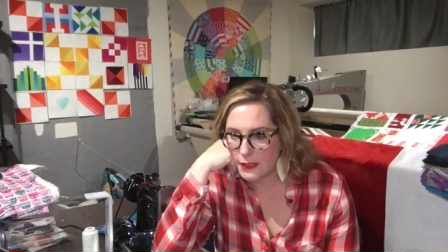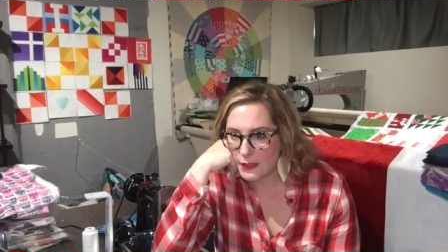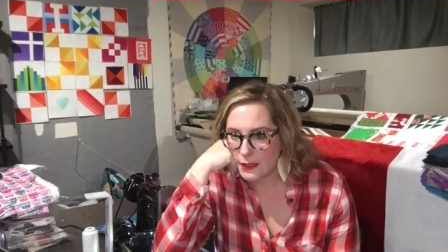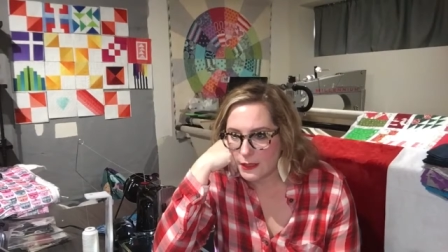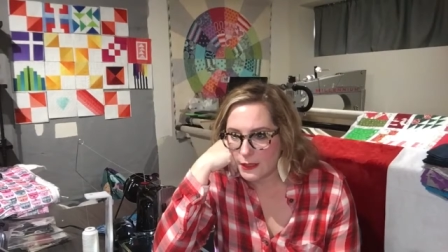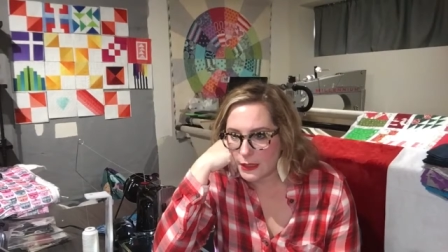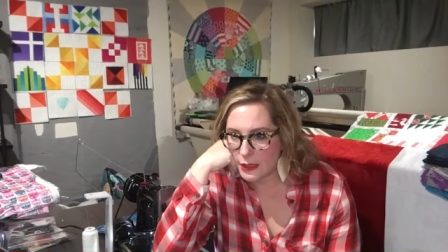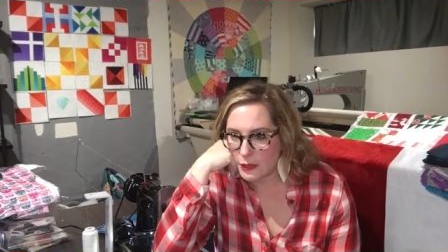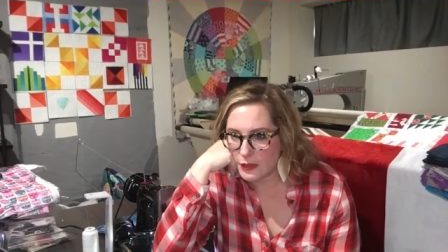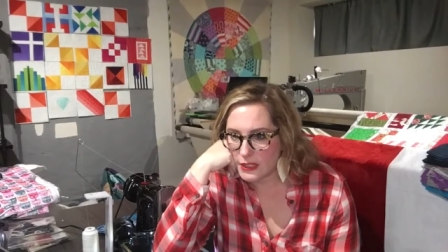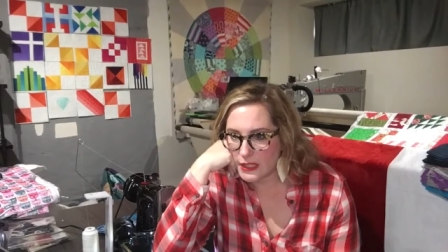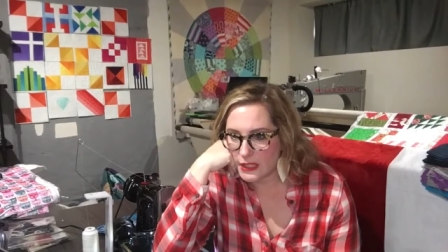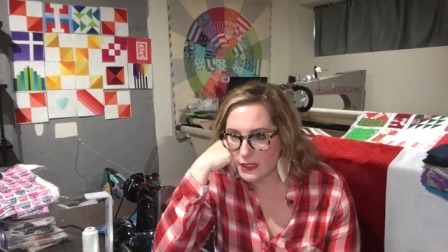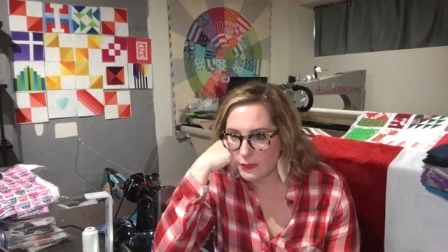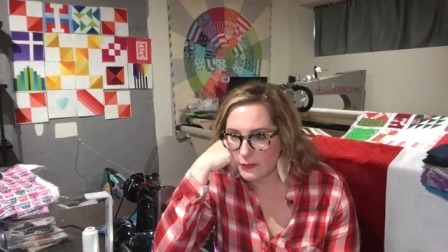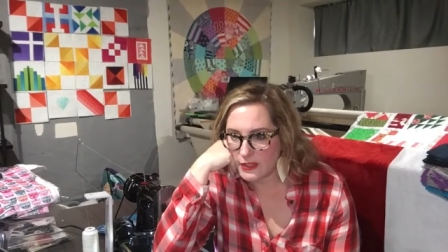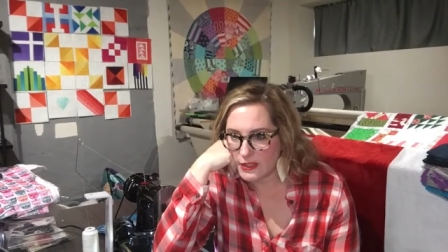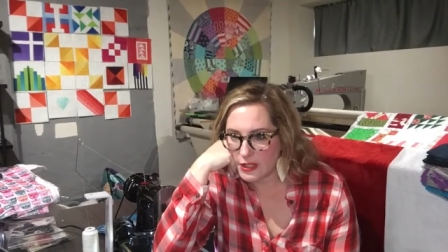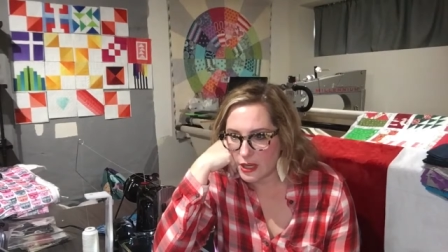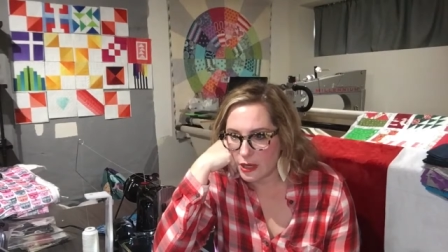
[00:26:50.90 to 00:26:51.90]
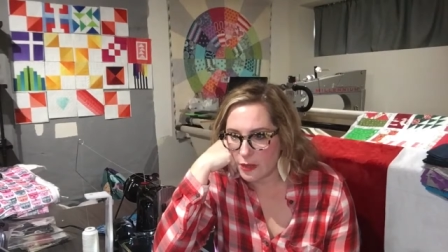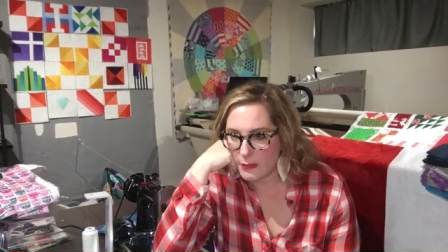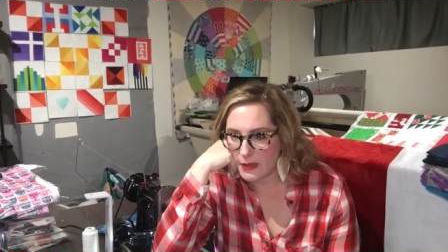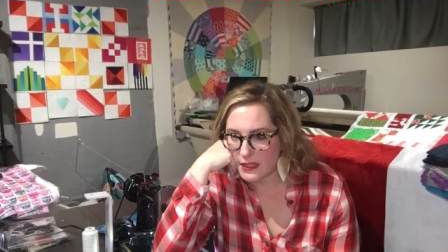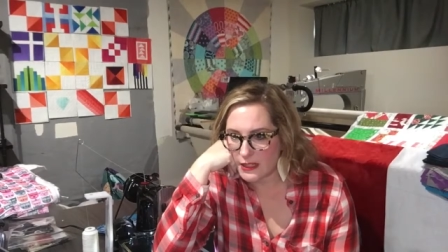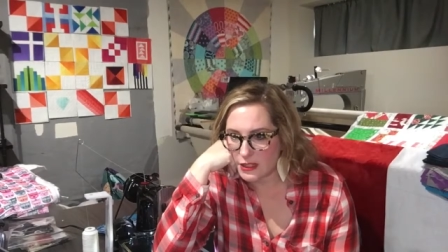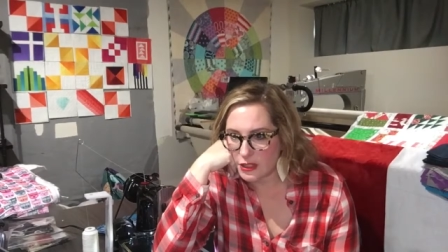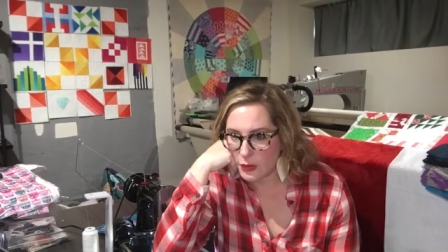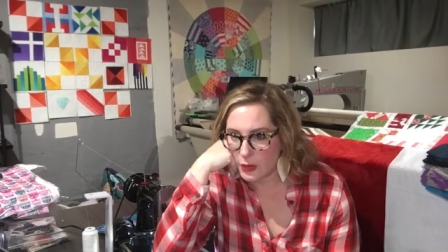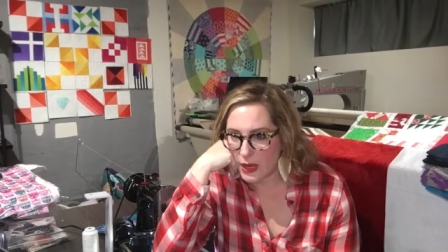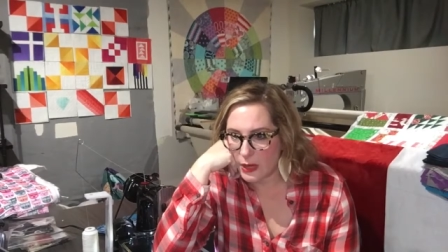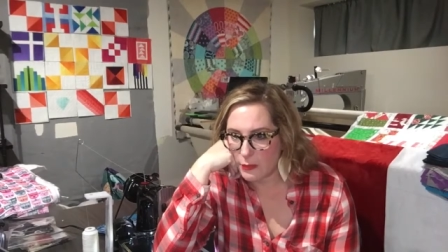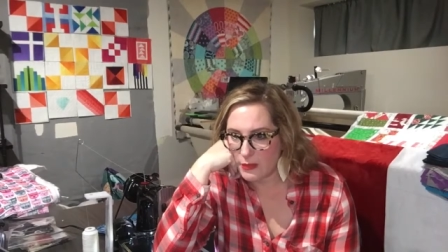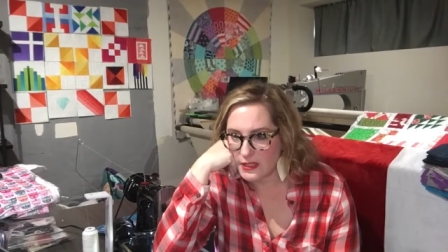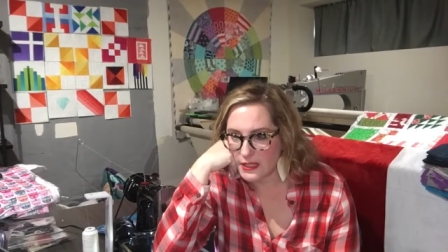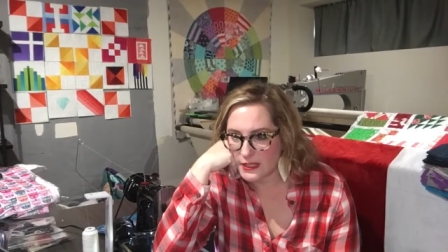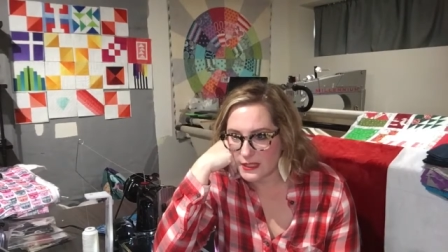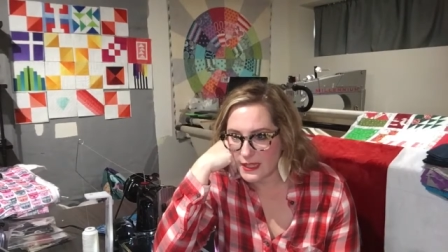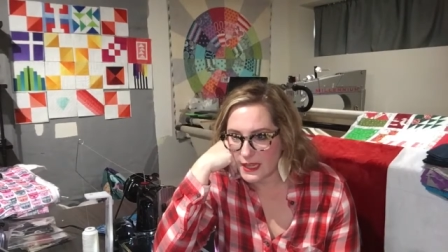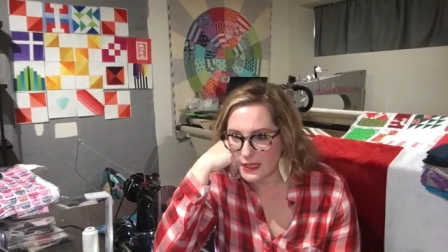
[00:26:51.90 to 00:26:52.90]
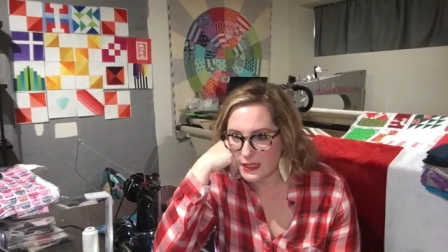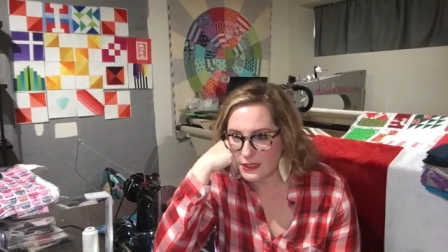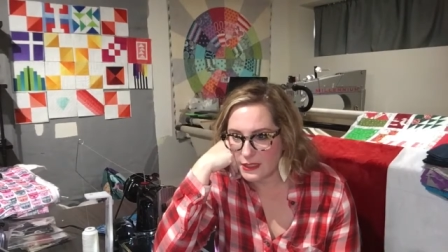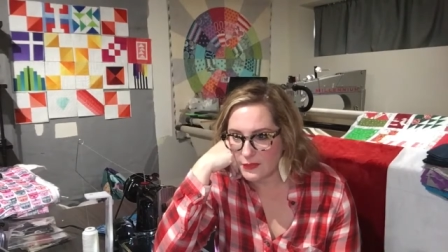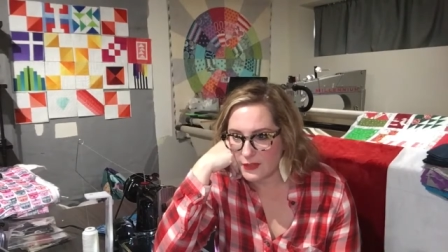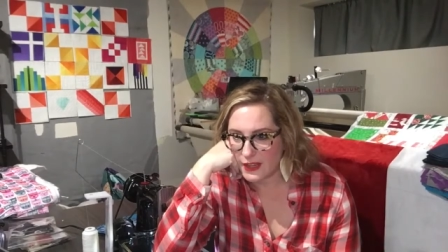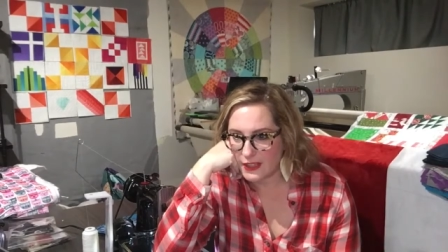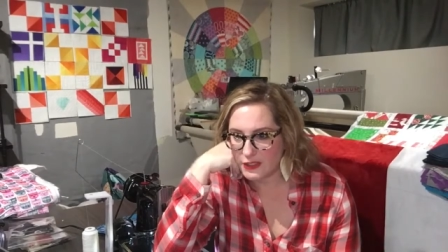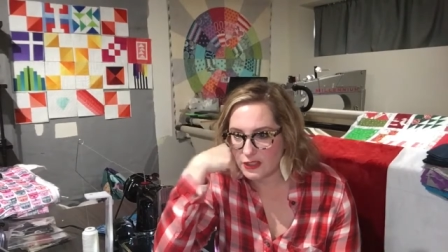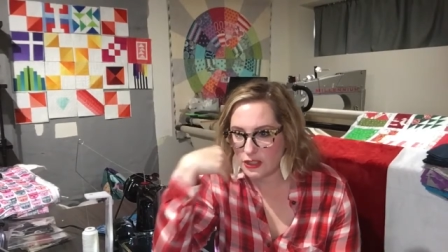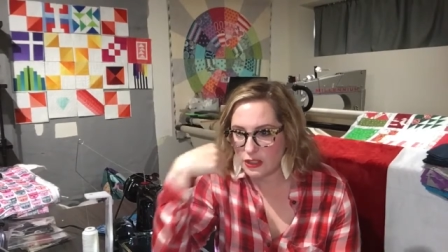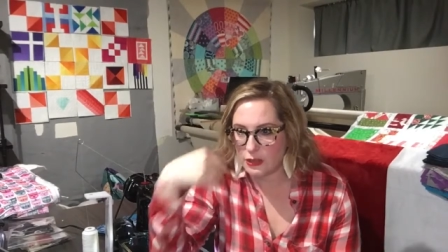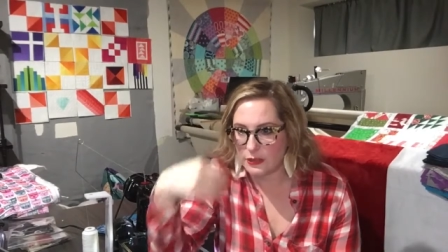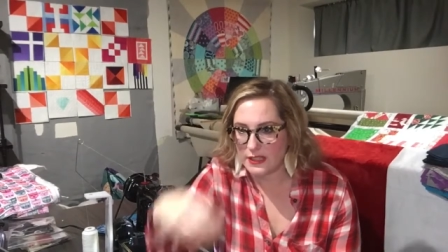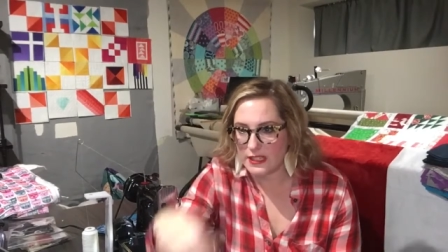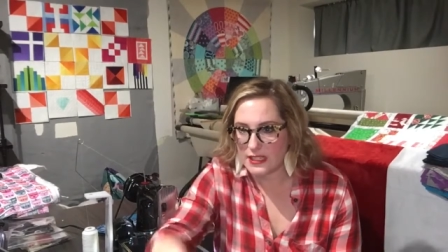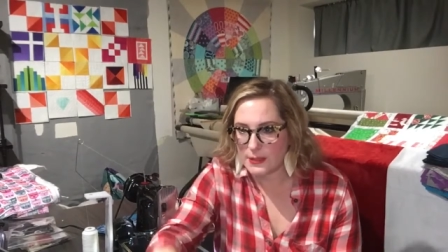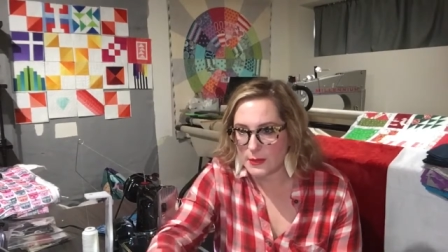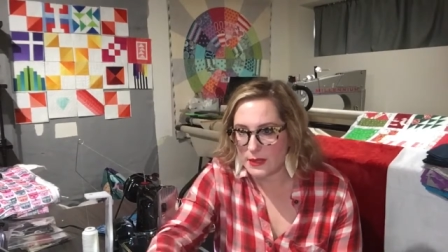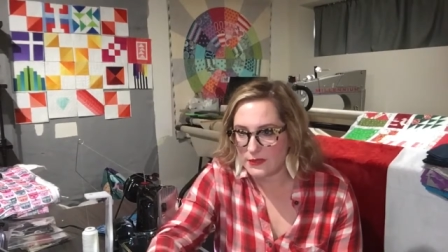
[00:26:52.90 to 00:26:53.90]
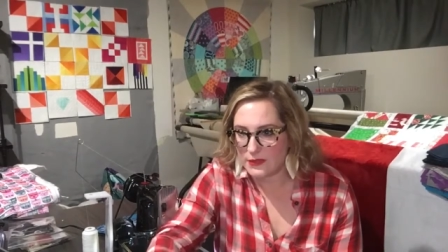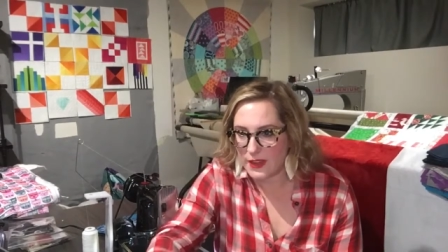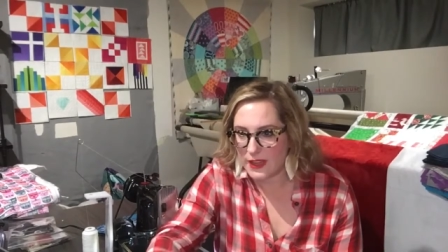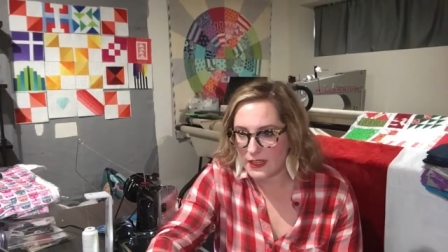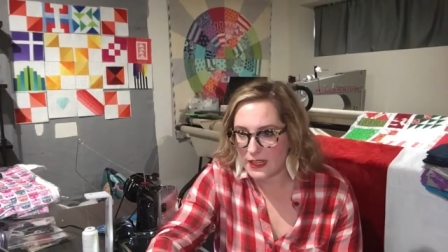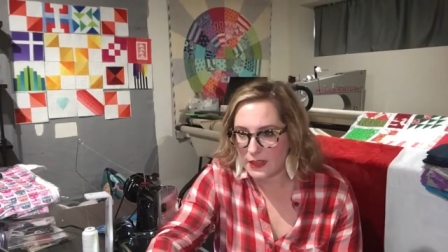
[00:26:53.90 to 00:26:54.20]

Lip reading: closing and retirement, and so I was excited to find you, and it's been fun.